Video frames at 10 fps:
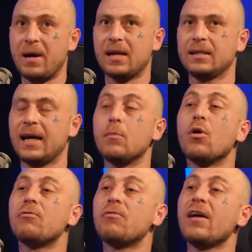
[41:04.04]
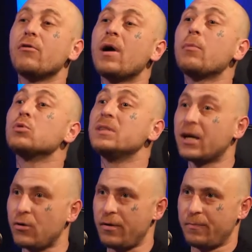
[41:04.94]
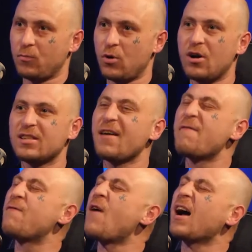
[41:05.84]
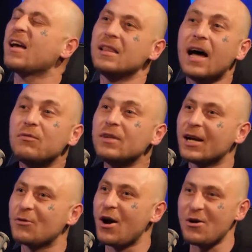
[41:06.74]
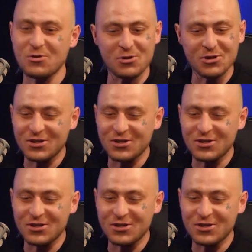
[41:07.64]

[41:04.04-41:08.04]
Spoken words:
back in the day, my favorite rap was Necro. I used to love Necro.